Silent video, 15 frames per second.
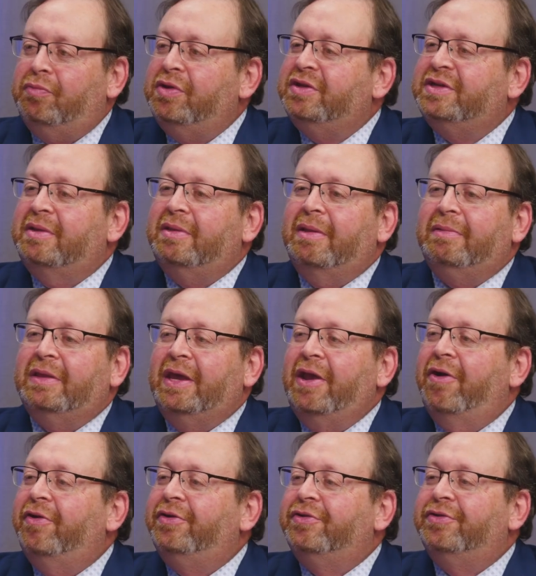do you say about the
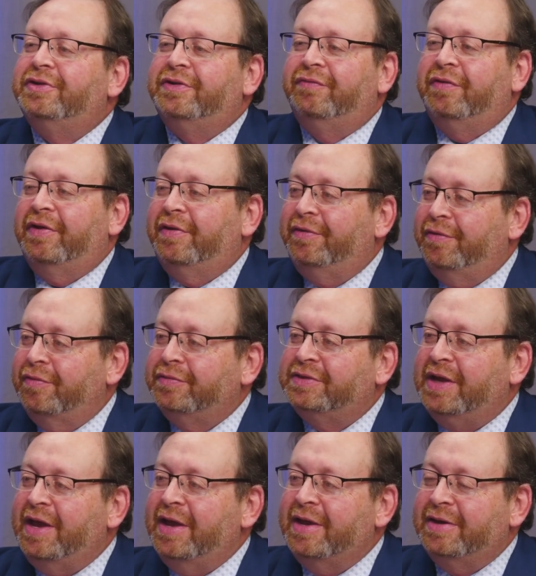characters of
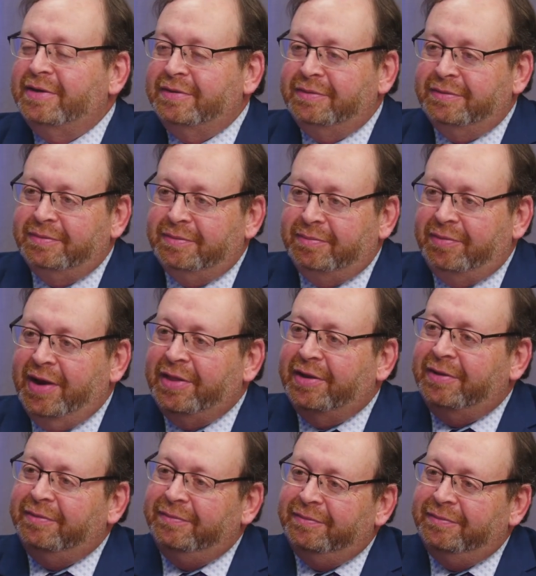Jose and Brandon?